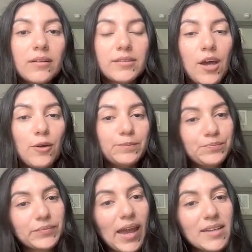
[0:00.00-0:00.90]
So
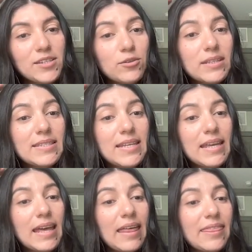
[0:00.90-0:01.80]
as you can
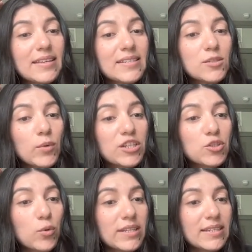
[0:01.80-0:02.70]
see, this is what it's
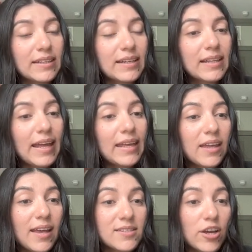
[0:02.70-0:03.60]
going to look like.
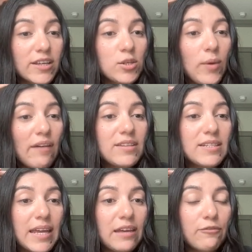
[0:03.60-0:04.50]
As long as you have the
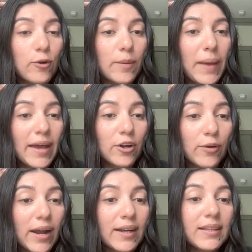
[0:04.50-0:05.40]
date format
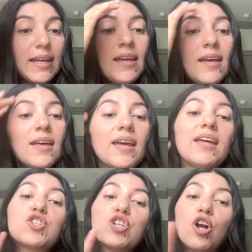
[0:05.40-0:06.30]
correctly,
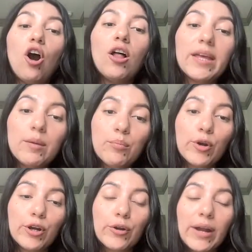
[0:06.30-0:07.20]
it should all
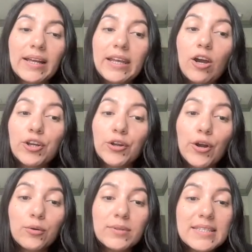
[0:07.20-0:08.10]
import correctly on your
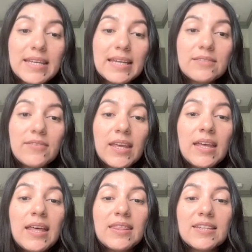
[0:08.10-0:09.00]
own CSV.
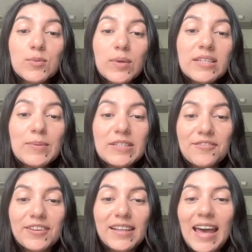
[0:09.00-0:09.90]
This one
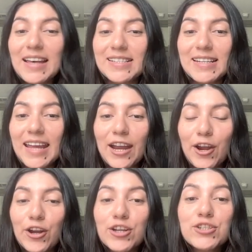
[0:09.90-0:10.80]
specifically has an
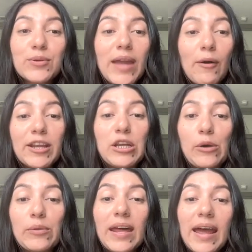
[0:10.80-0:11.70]
error, so now I
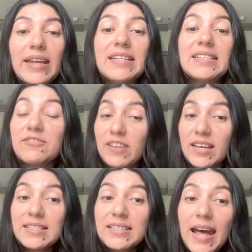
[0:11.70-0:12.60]
know that I need to
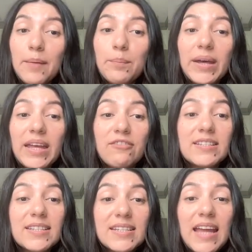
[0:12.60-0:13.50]
fix that. But if it
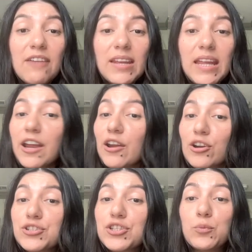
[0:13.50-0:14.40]
doesn't have any
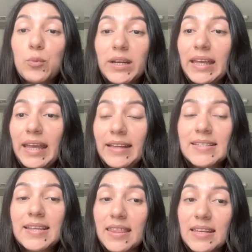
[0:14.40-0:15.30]
errors, you wouldn't
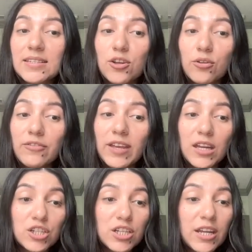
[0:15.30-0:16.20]
get this
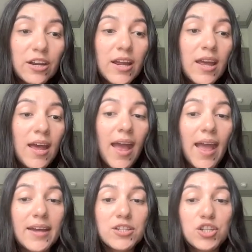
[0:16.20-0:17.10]
notification here.
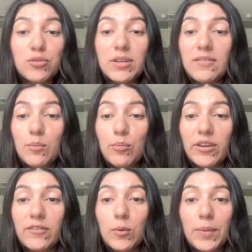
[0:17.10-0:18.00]
And you can even
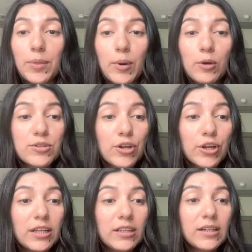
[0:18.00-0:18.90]
preview what the posts are
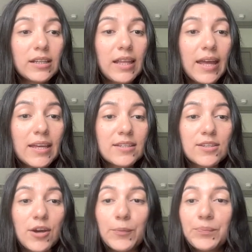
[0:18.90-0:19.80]
going to look like.
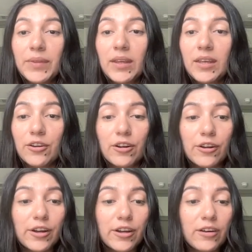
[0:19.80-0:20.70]
So here
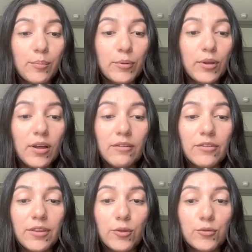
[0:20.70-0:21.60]
are a couple of
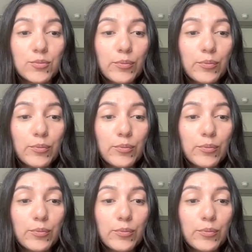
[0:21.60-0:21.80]
those